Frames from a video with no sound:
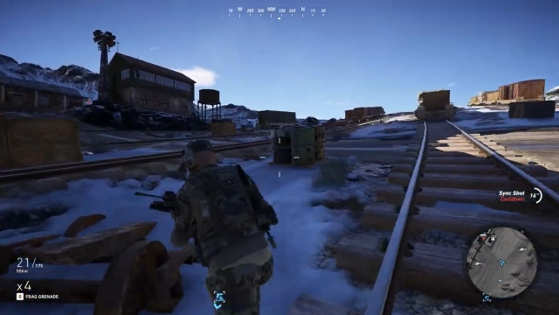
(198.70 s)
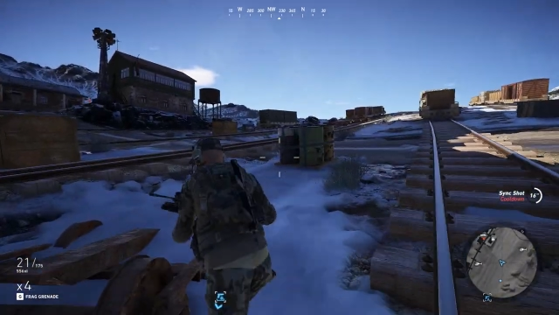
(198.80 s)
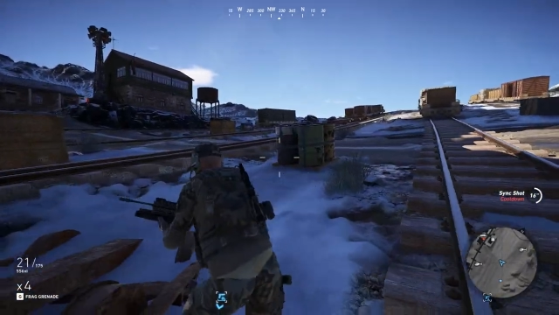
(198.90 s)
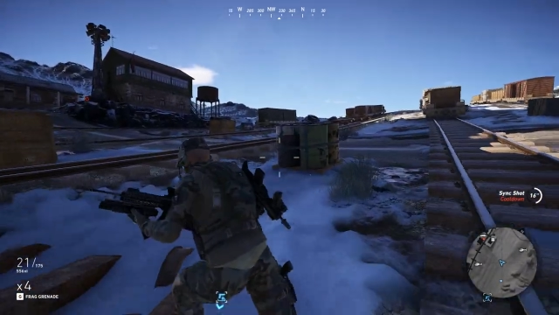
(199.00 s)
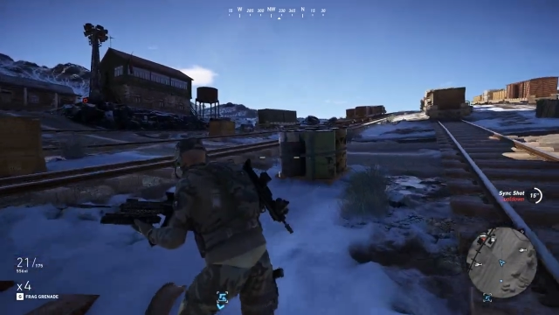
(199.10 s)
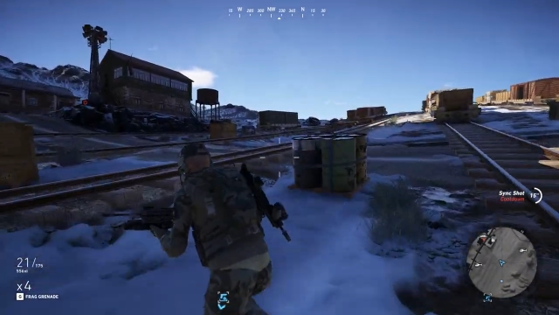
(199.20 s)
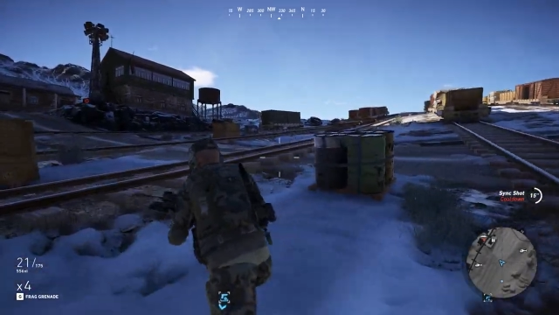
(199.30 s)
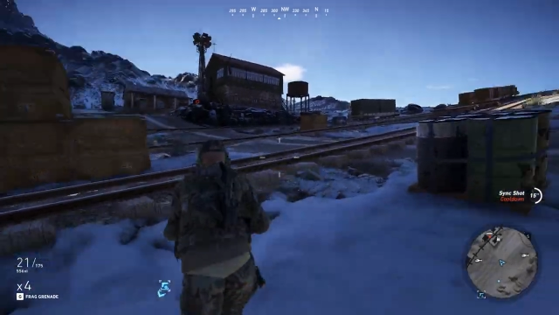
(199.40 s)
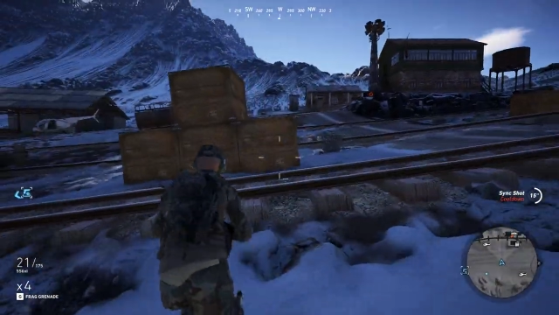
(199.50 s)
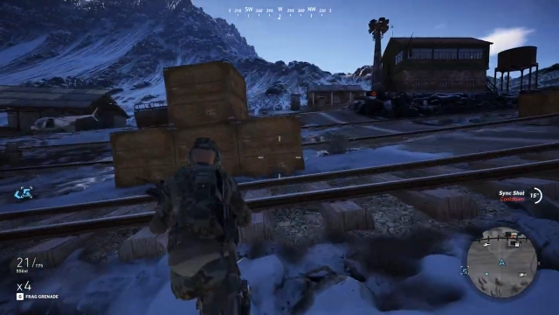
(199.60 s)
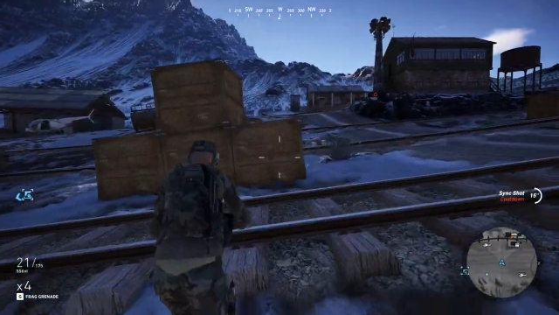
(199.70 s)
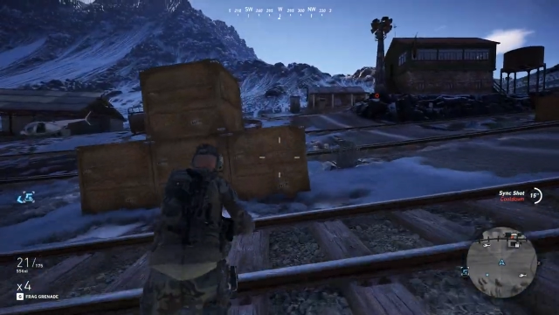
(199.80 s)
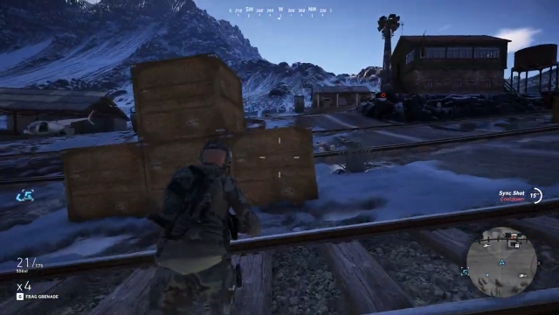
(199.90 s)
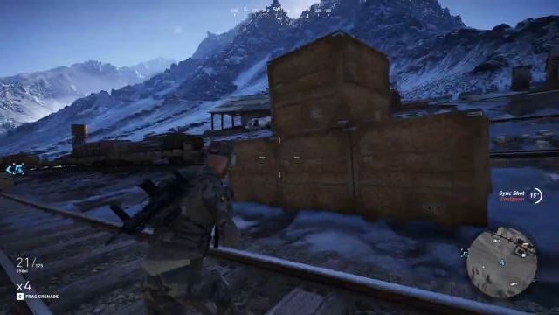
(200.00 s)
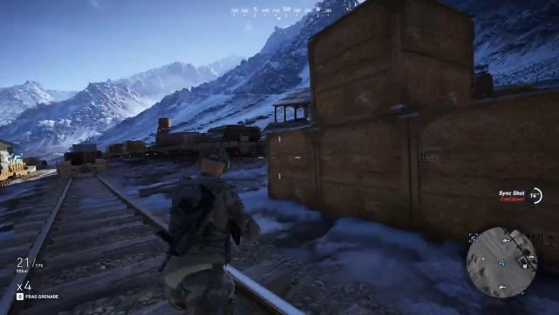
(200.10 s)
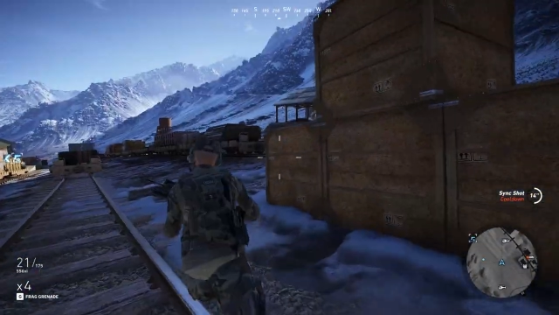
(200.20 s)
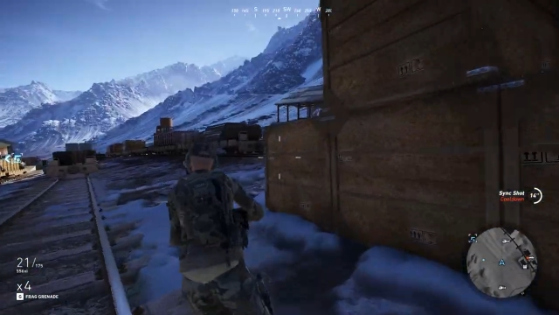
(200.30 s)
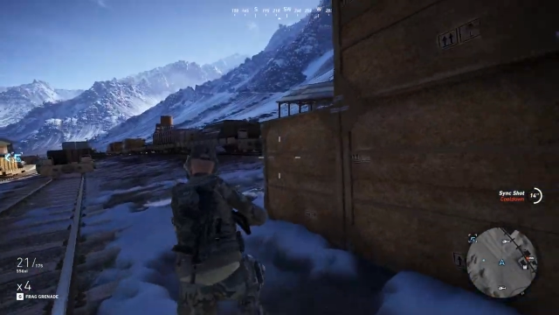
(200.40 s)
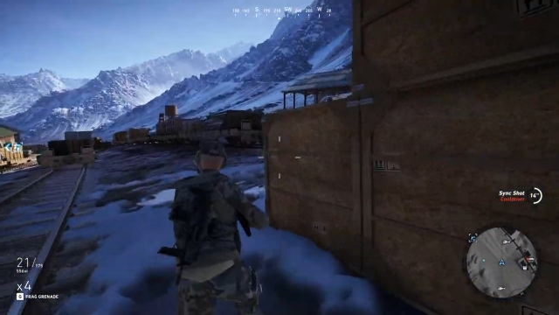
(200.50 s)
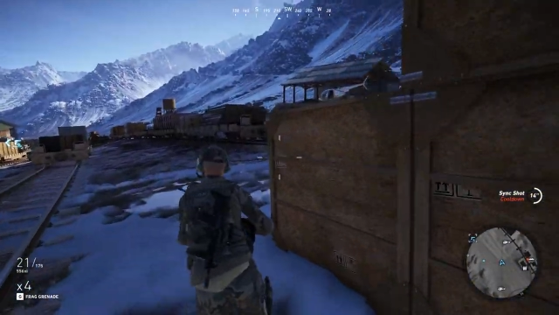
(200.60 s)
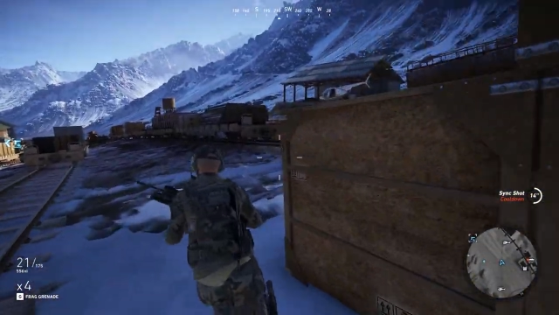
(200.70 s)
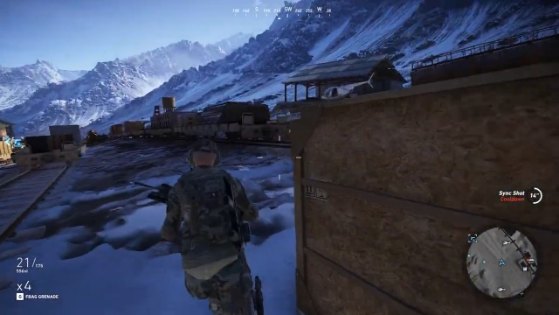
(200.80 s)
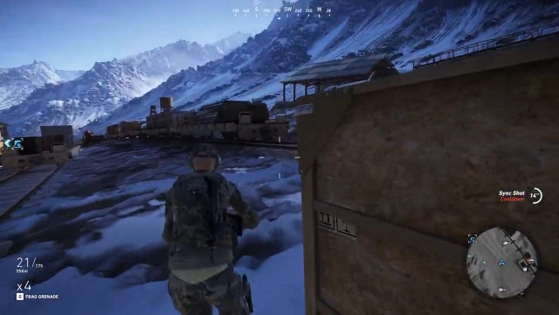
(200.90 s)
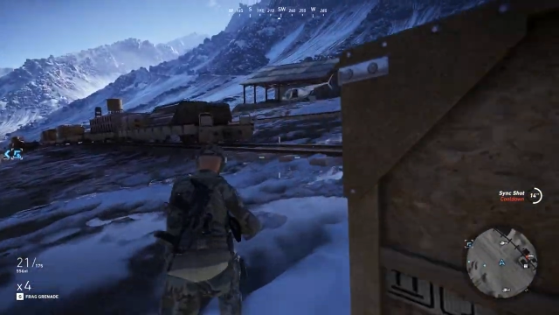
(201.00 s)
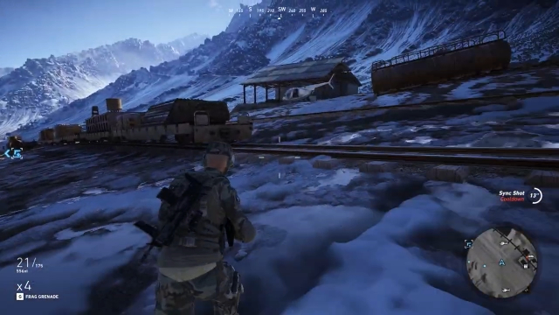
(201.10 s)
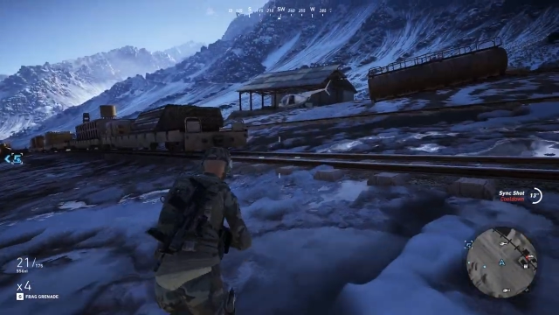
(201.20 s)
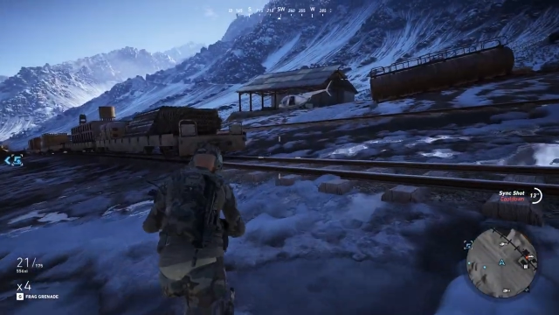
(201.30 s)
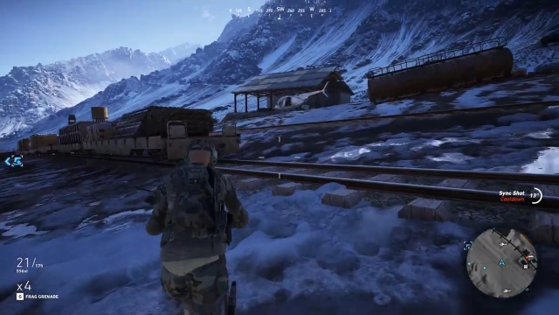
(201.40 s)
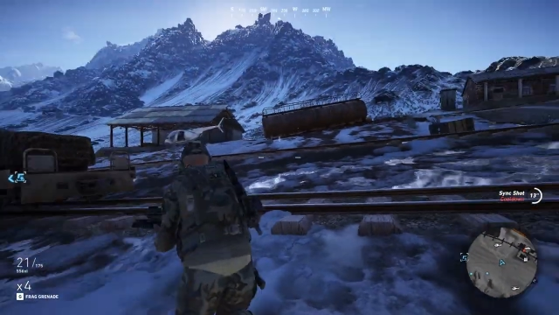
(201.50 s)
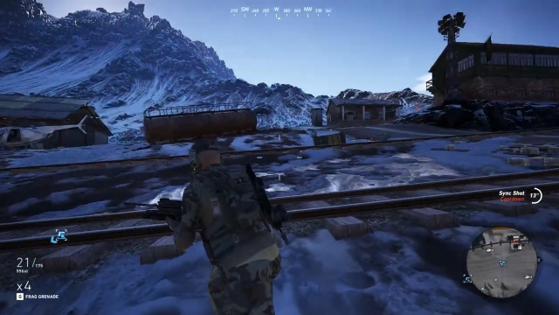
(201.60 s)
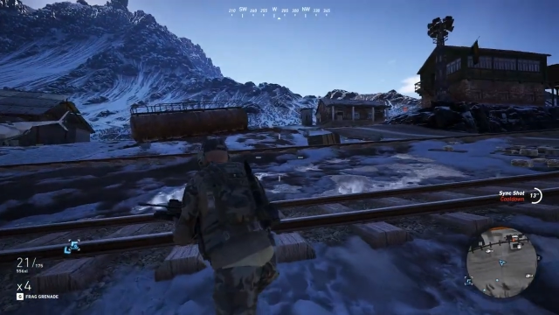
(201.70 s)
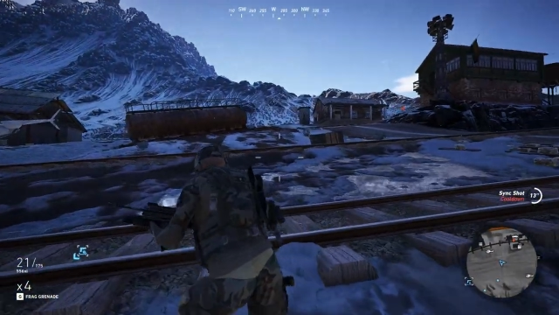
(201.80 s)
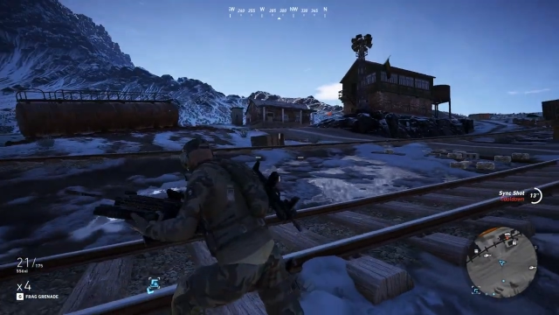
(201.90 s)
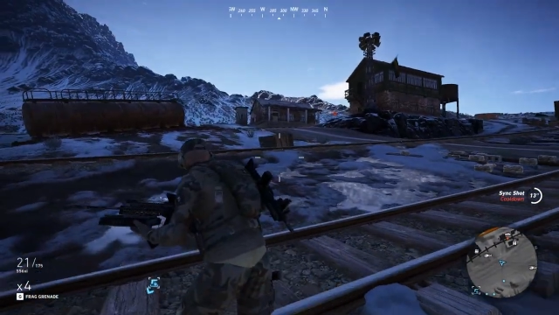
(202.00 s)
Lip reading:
[unreadable: no face in view]